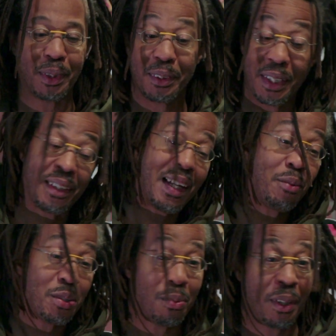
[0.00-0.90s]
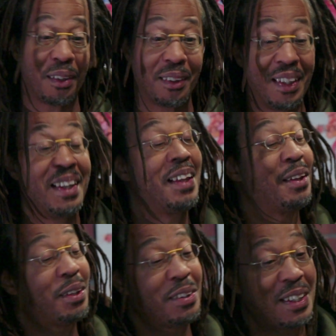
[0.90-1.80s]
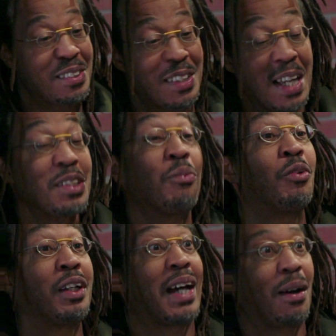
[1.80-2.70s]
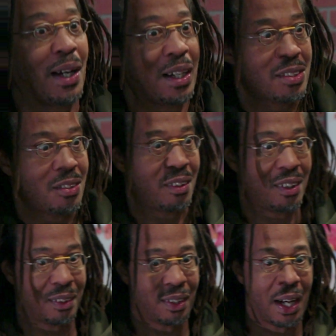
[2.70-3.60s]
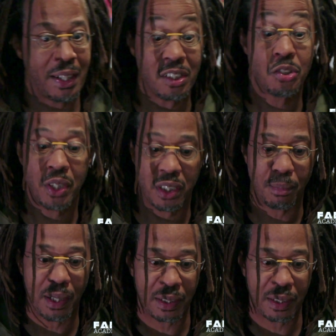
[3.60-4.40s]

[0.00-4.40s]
But yeah, that was one of the things. That's really how I got started and got intrigued by